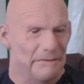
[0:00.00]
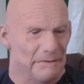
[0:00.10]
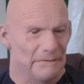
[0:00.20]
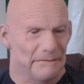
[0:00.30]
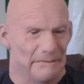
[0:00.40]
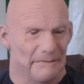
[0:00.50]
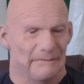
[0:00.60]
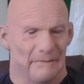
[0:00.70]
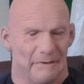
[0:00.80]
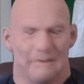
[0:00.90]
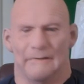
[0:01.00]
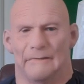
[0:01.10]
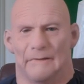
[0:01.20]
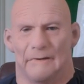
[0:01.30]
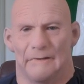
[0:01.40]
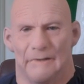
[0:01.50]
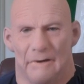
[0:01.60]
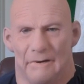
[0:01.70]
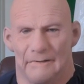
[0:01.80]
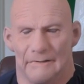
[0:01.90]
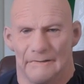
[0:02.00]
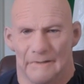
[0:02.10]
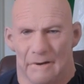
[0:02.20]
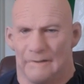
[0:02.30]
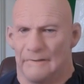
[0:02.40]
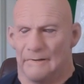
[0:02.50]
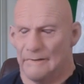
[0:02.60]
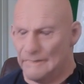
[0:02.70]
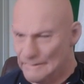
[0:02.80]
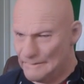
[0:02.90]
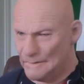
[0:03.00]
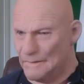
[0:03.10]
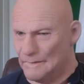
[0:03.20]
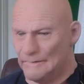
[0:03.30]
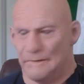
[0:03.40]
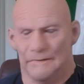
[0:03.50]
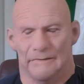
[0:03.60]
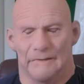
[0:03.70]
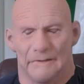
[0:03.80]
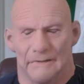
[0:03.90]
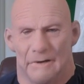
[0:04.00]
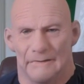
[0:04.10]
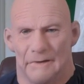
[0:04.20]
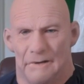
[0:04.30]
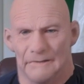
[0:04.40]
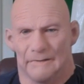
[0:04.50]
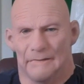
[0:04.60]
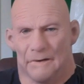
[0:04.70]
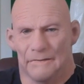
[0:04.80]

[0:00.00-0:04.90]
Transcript: two, three, five, nine and ten. So those are the discard packs. They've